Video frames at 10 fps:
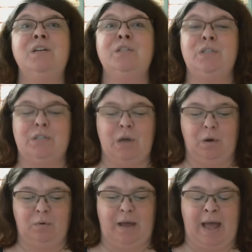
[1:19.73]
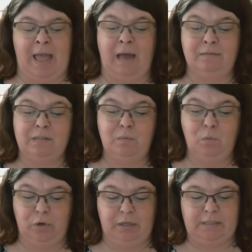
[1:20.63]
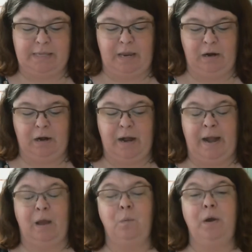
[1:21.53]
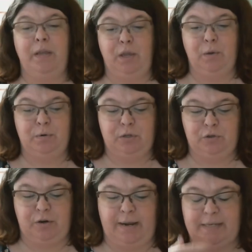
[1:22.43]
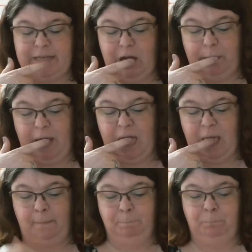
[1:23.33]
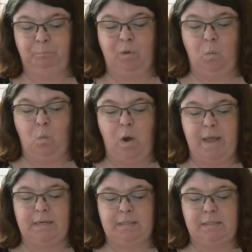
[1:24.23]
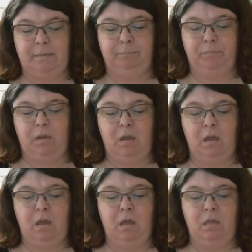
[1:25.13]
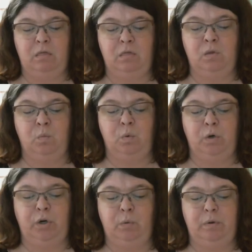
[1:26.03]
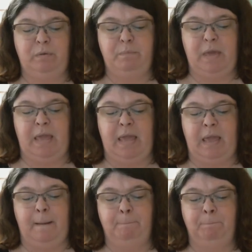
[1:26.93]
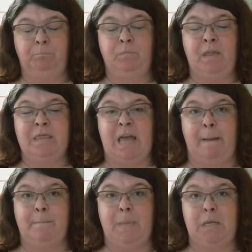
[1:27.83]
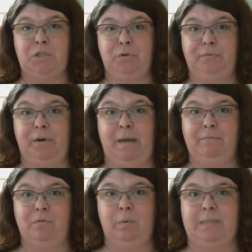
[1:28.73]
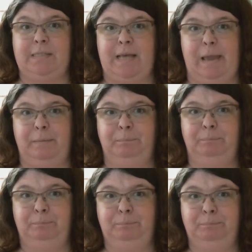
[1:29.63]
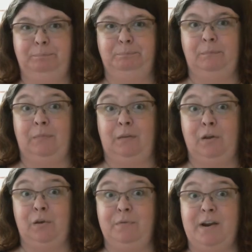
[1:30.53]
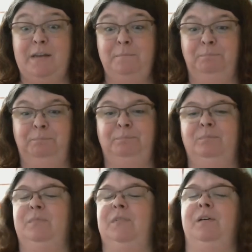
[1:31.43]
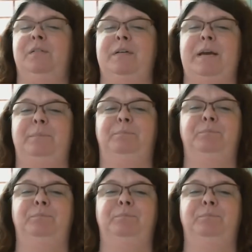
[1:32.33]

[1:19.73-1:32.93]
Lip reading: so I have some words here, and I want you to try and tell me what the word would be that Mr. Forgetful would say. Are you ready? All right.